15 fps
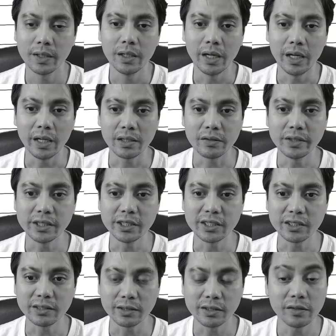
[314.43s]
and
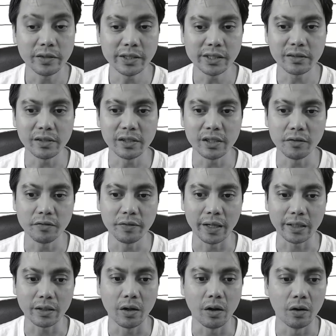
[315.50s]
green screen
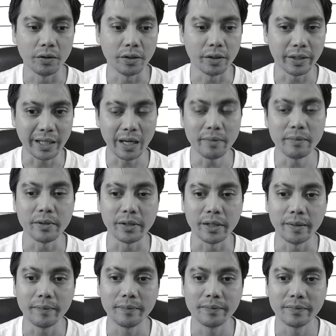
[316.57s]
effect on our camera.